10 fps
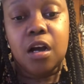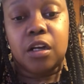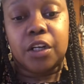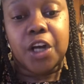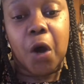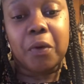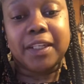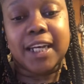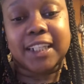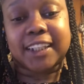knowing
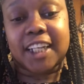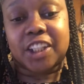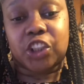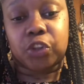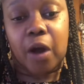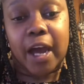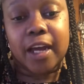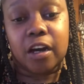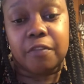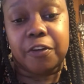this, that the trying
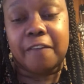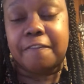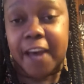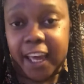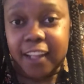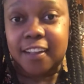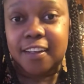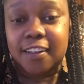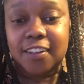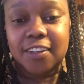of your faith
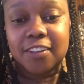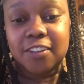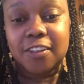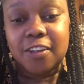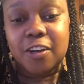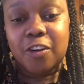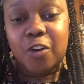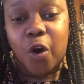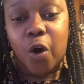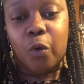
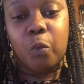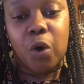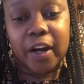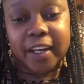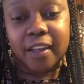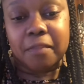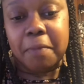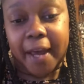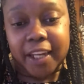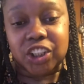worketh
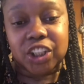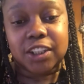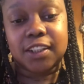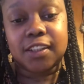patience.